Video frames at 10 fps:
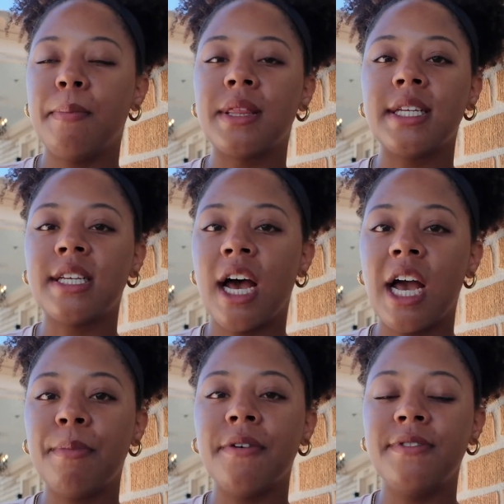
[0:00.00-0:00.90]
but the
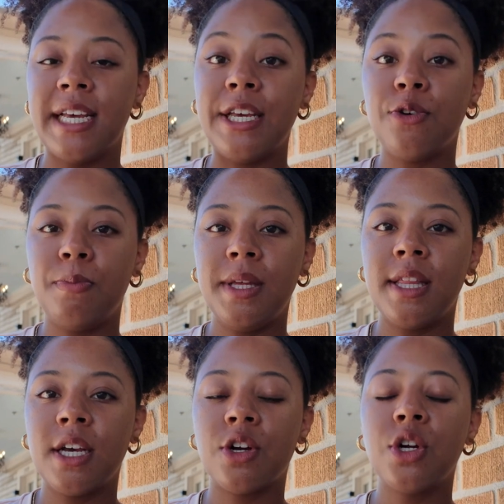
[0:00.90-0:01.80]
time of day you'll be
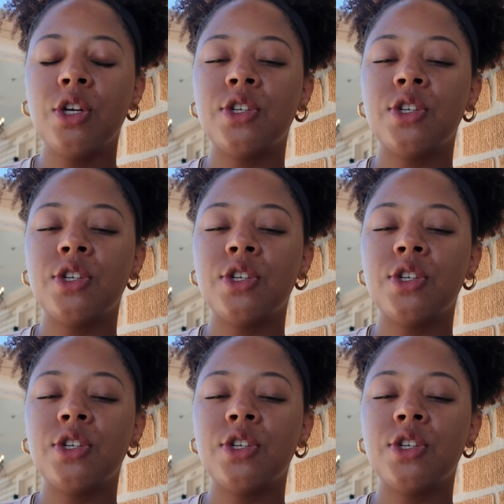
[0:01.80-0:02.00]
there